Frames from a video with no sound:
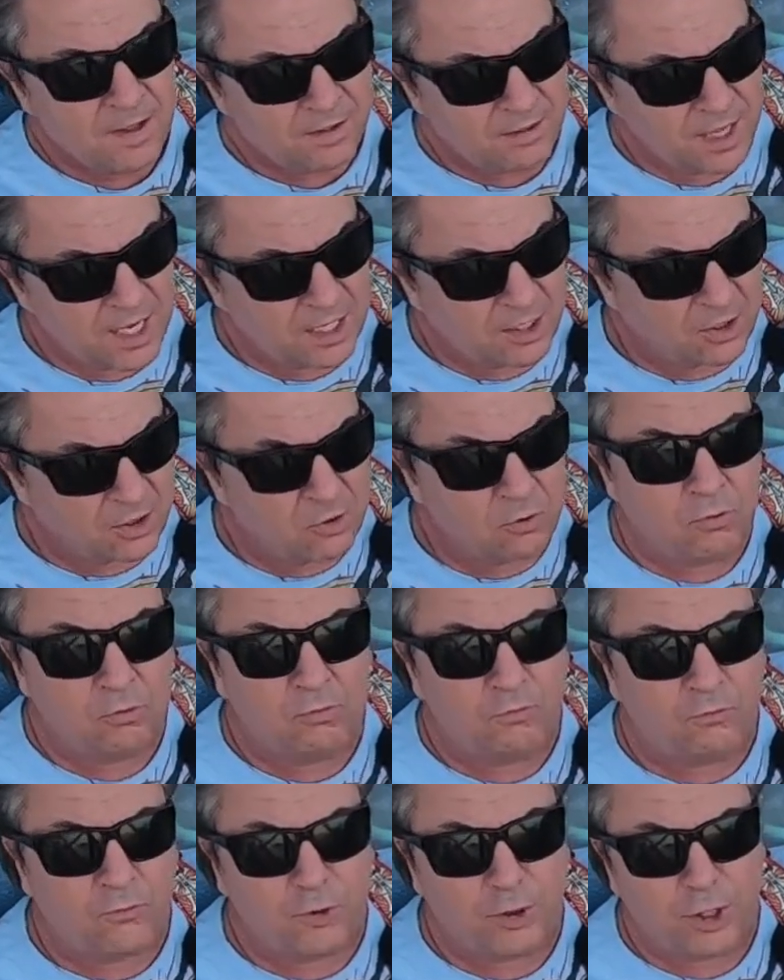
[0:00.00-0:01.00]
then
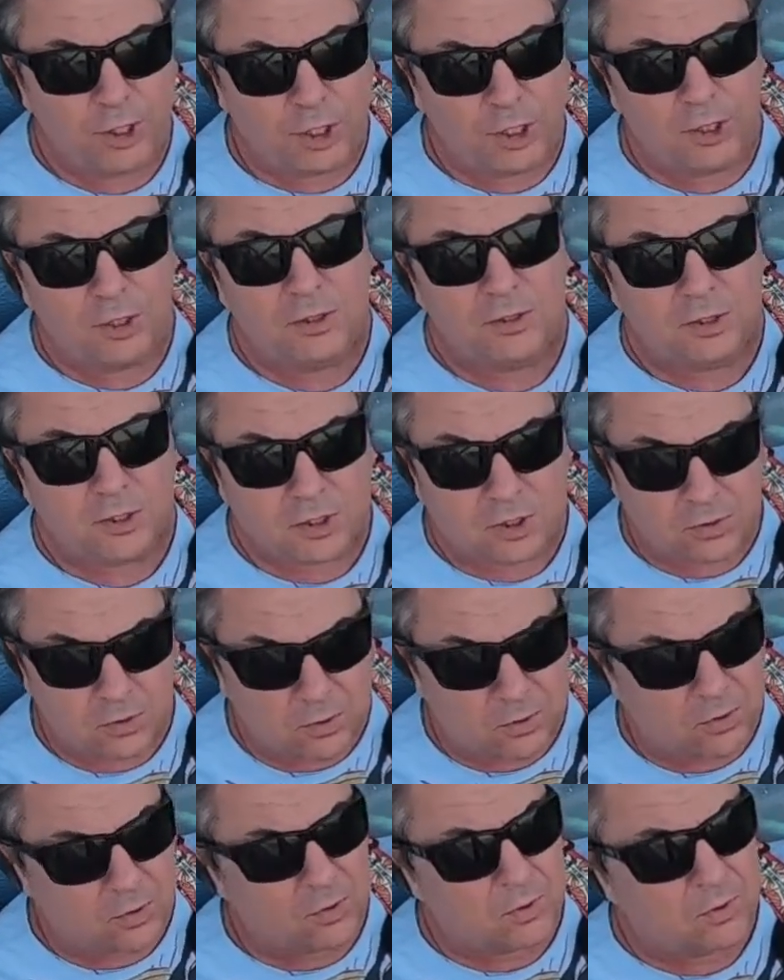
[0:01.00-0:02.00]
you free your
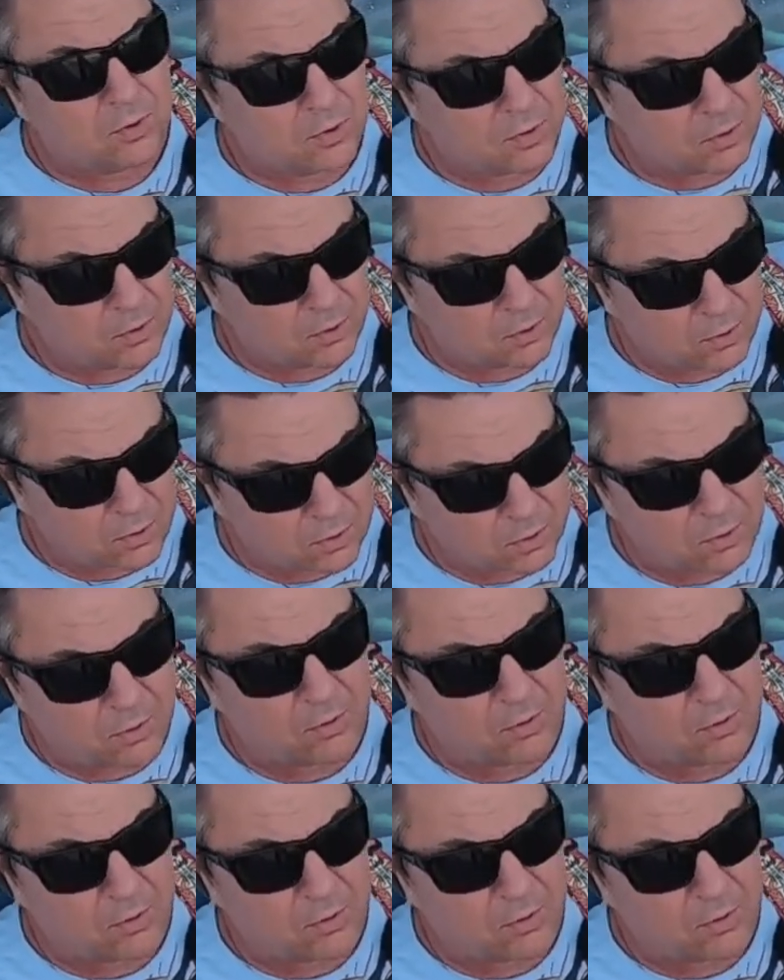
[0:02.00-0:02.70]
soul.